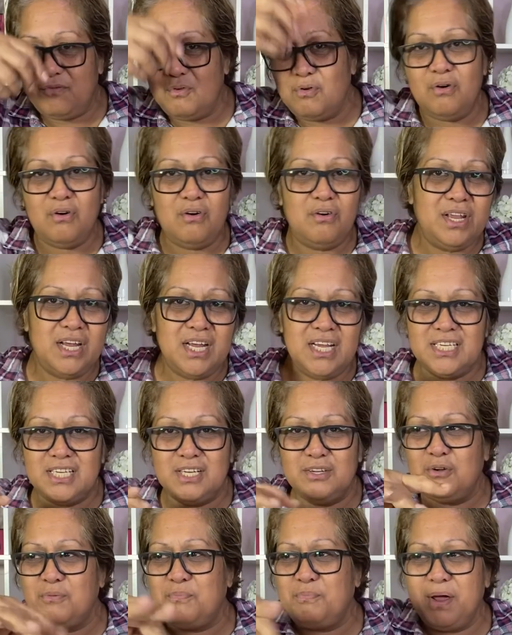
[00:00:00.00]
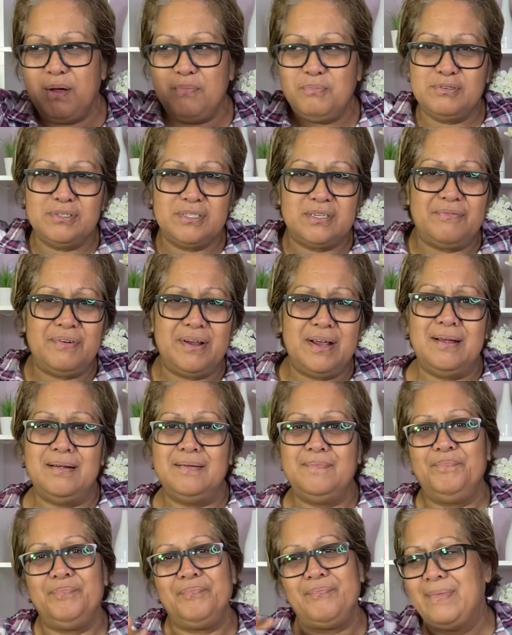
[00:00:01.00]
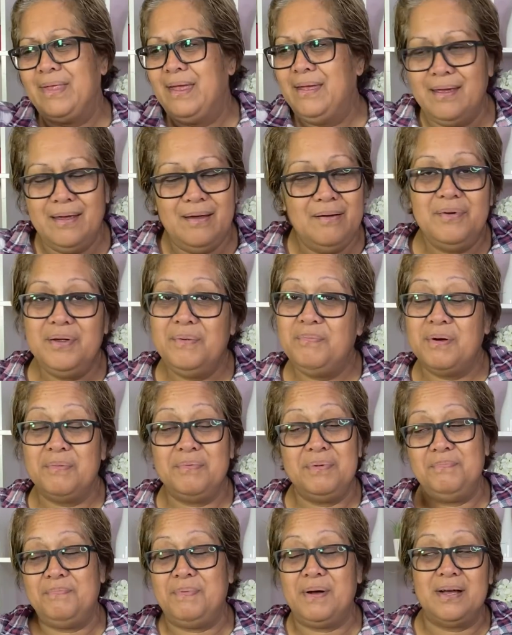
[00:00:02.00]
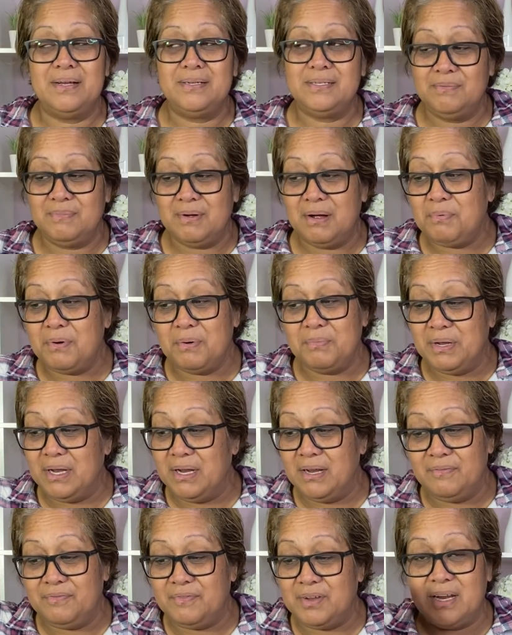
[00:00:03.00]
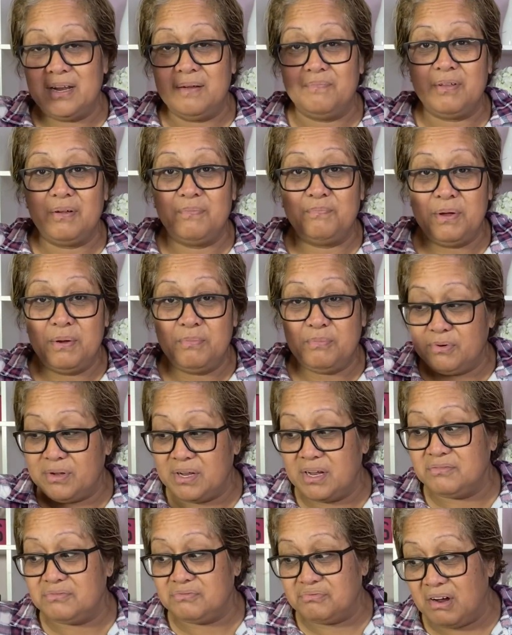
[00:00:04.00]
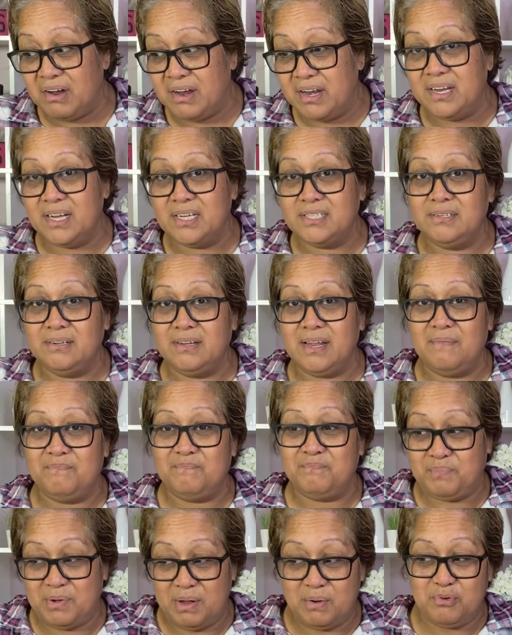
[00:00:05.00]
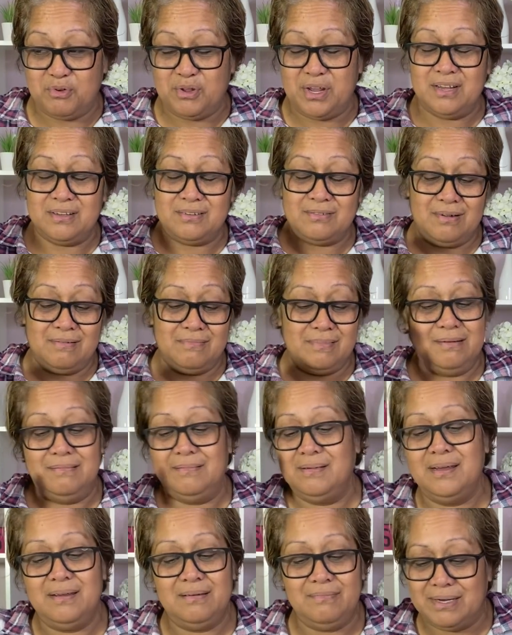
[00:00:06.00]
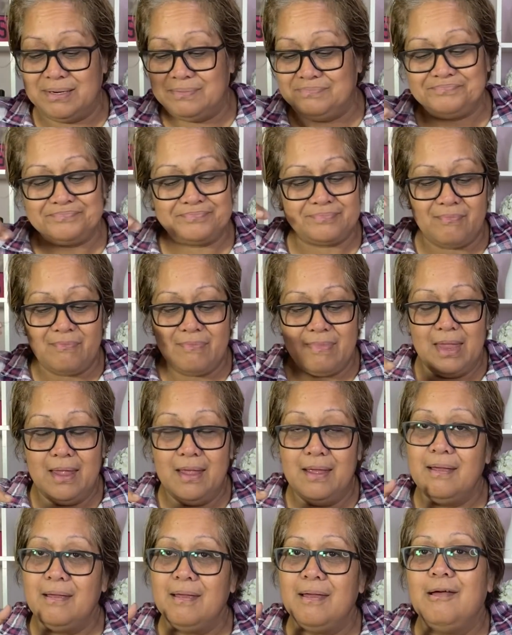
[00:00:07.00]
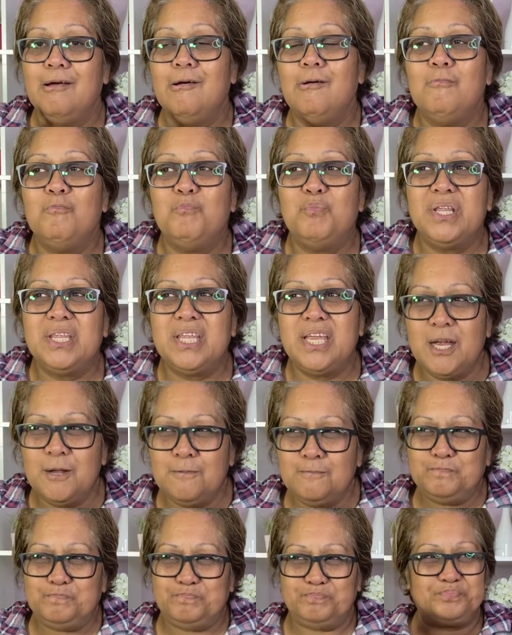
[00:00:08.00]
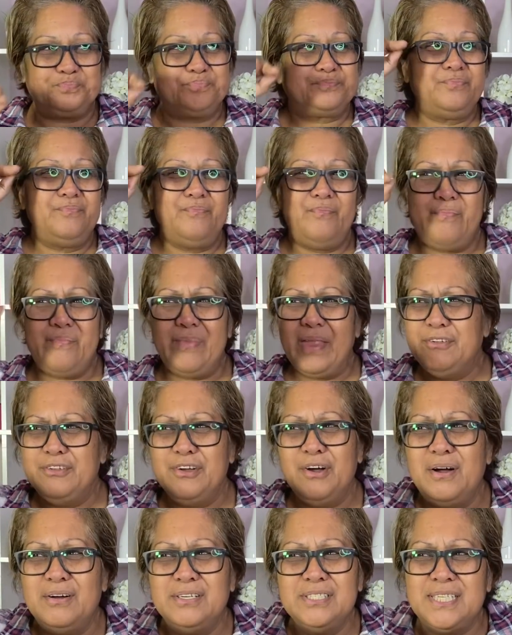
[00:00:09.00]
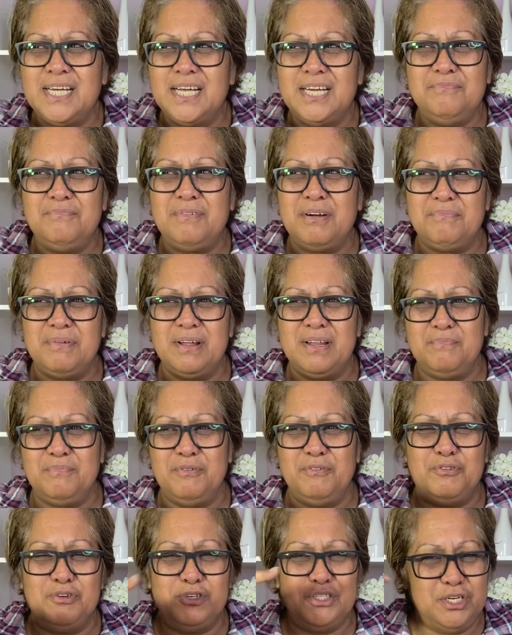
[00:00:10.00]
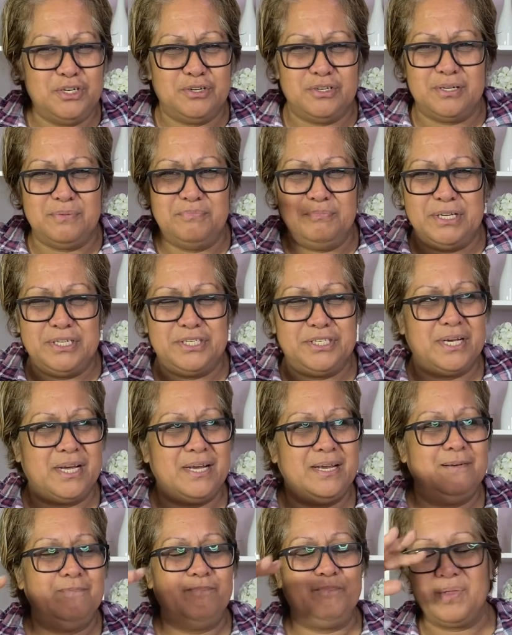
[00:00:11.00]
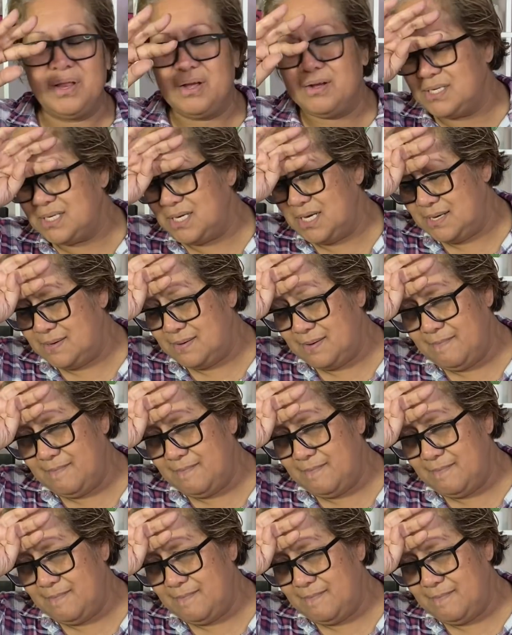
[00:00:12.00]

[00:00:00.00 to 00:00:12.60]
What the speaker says: all these little pebbles around. We probably passed him. I probably lifted up the pebble that was right next to that pebble that got, anyway. But then, so I was telling my mother before she got dementia, I said,